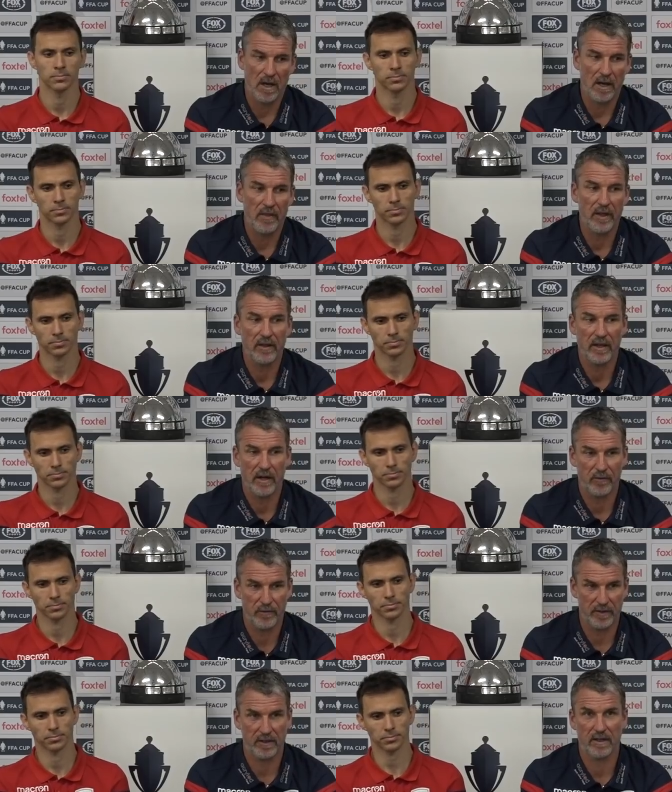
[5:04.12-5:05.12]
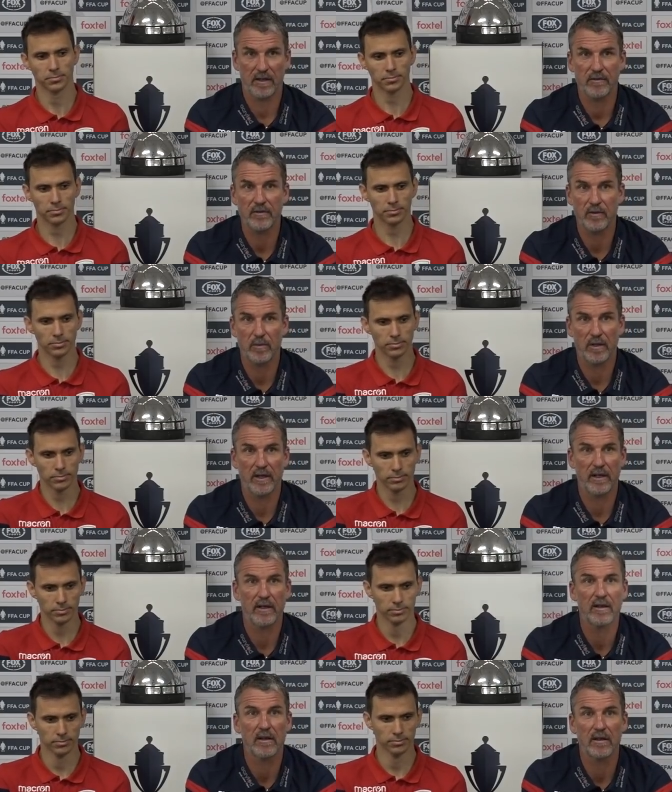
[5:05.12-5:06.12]
Speaker 1: I think they are fit enough to
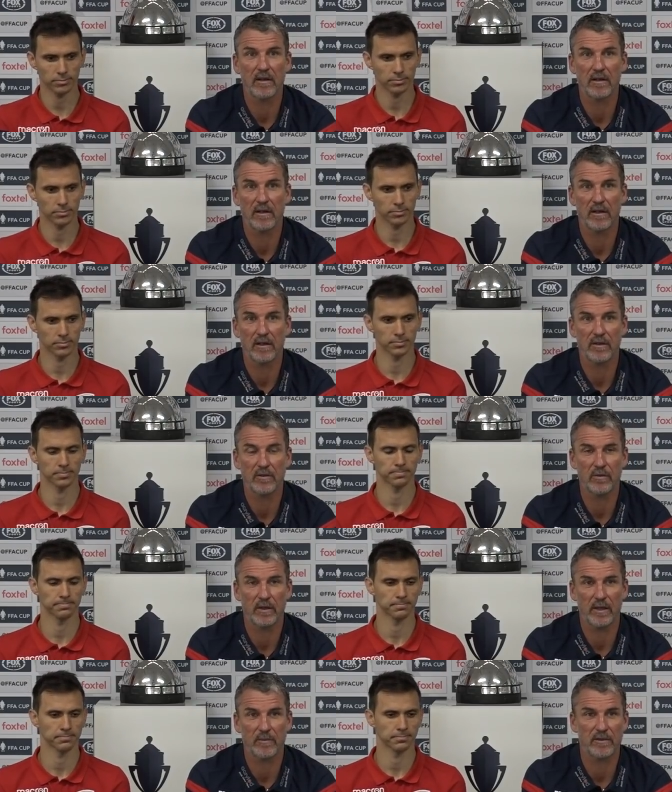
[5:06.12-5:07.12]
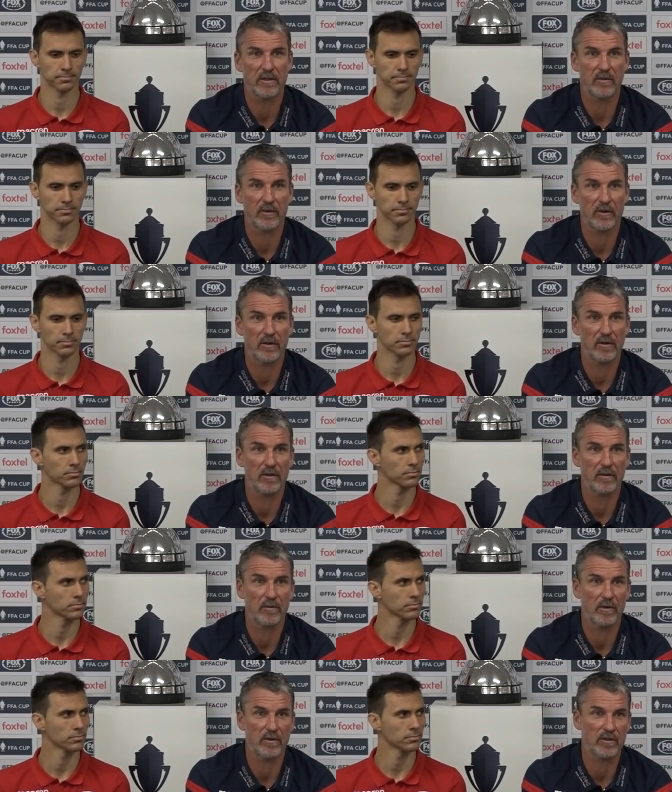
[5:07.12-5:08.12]
play uh, two games in row
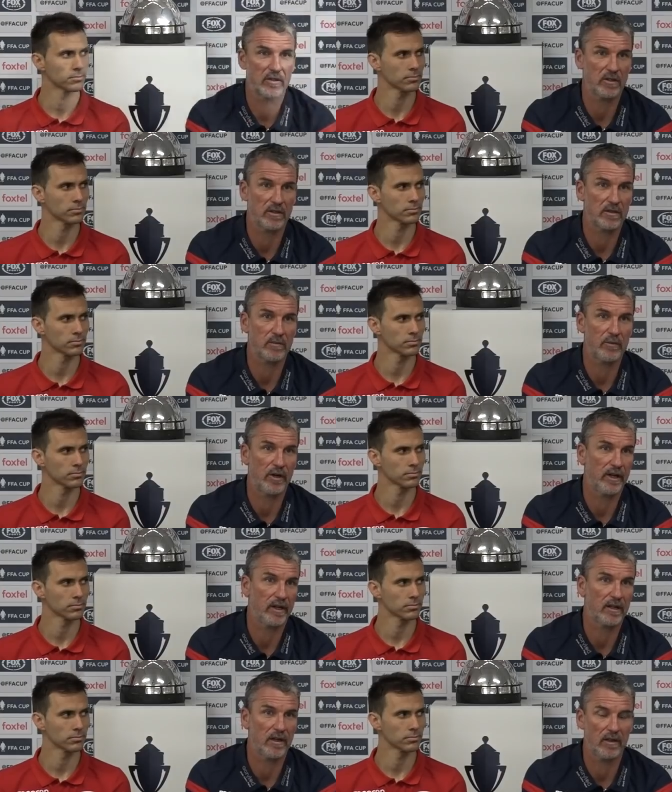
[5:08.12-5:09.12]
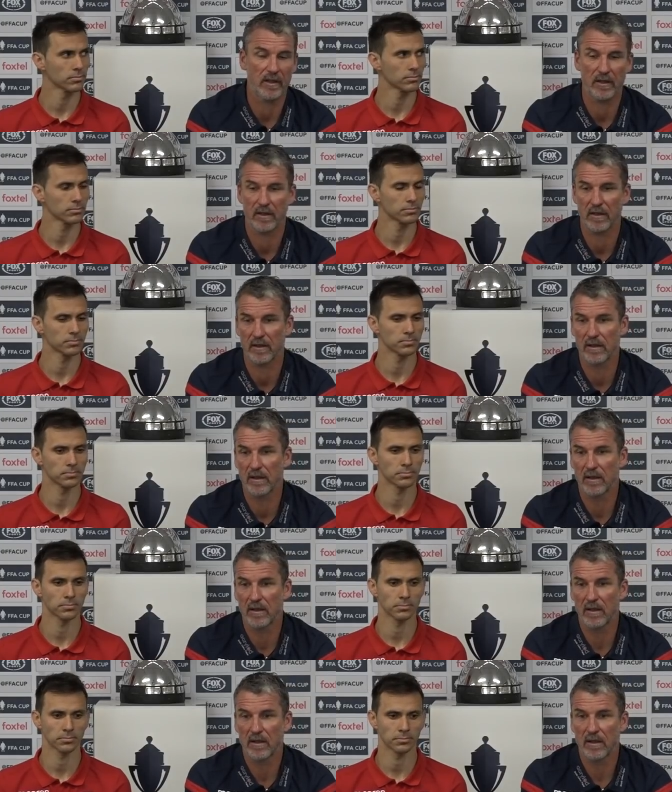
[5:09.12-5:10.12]
with a short break. I think
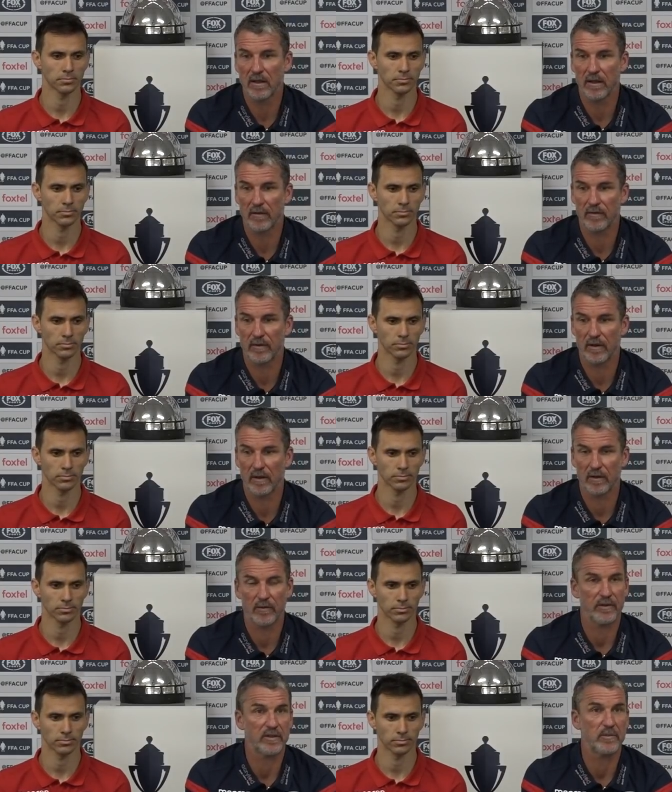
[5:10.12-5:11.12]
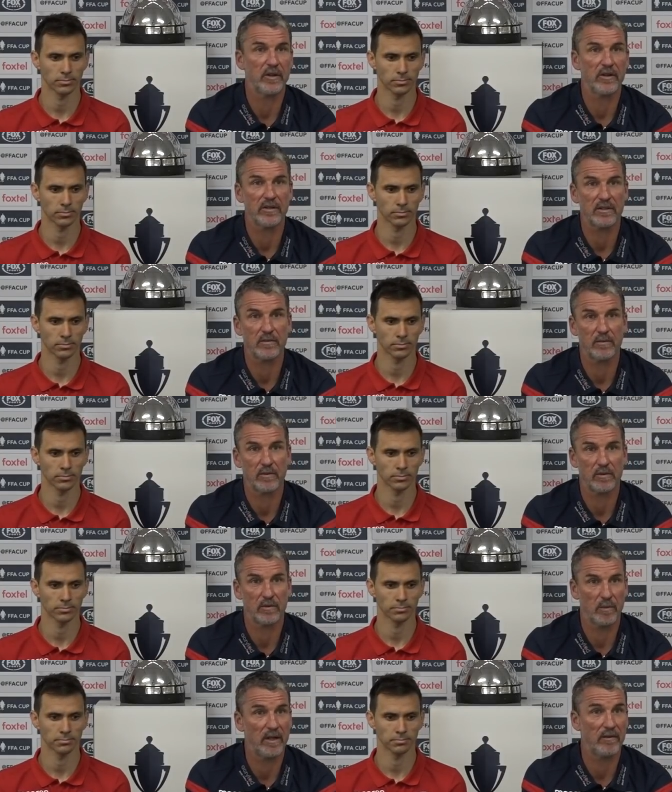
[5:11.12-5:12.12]
they have a lot of experience
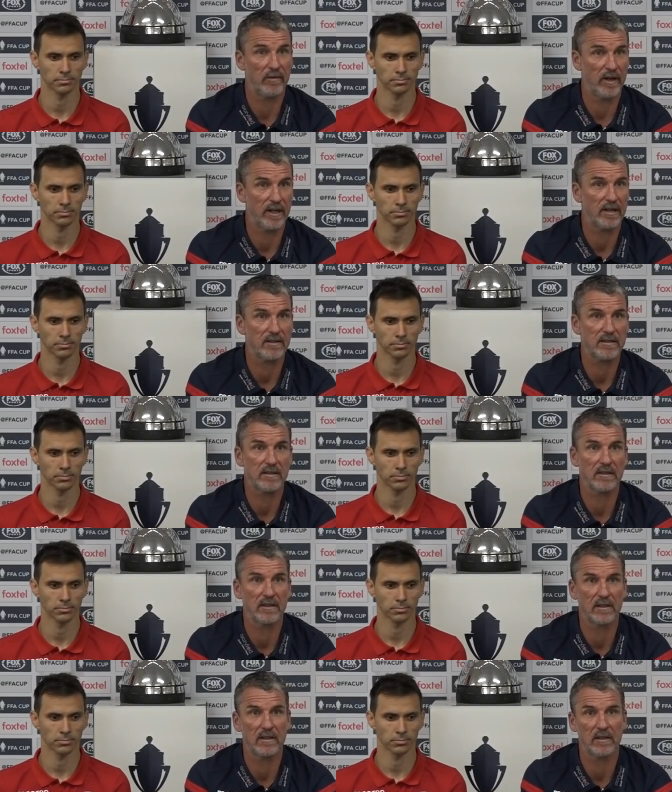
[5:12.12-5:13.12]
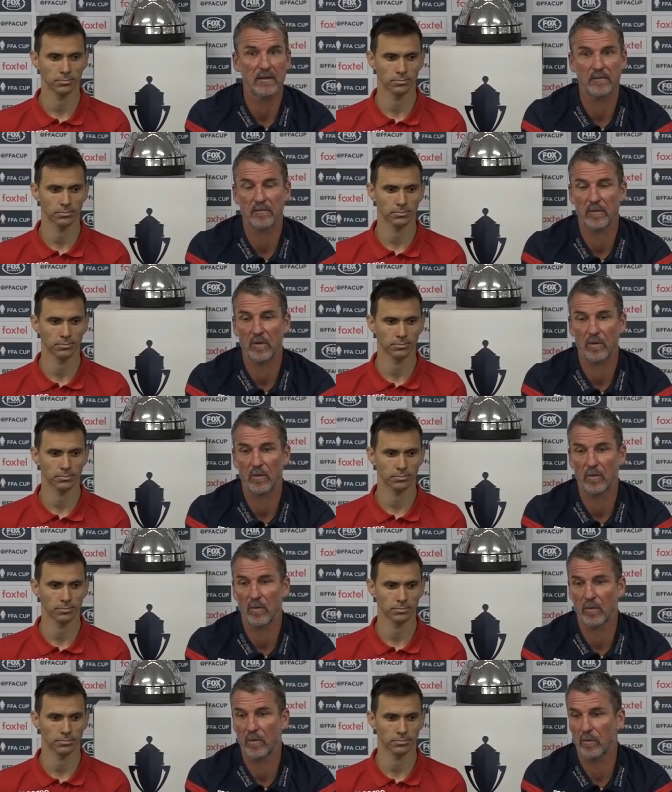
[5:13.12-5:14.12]
to play finals. Um,
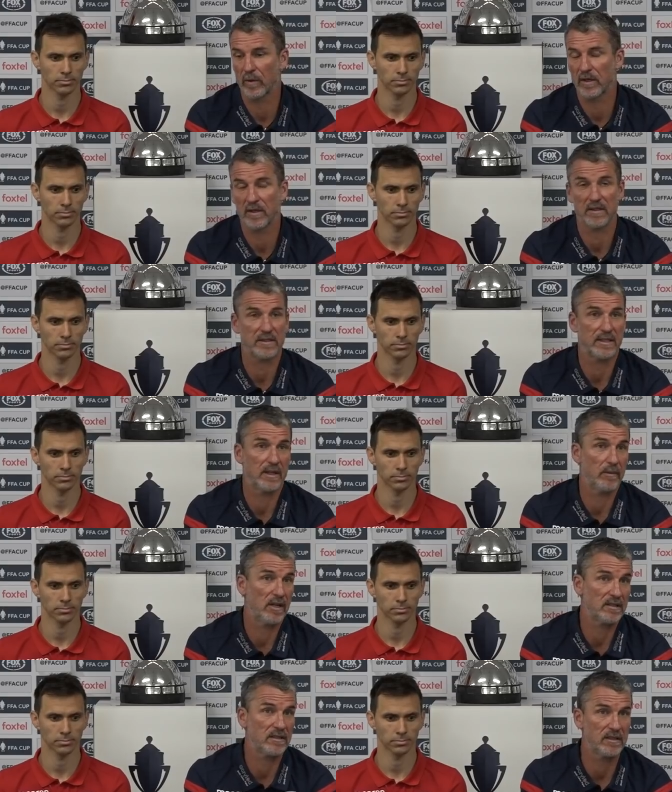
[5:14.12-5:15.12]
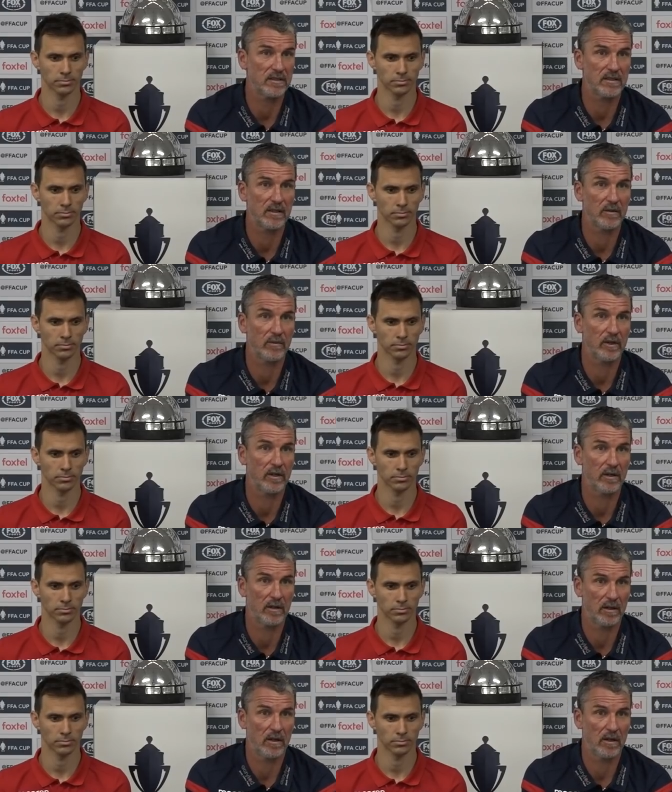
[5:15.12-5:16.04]
we did the same last season, and we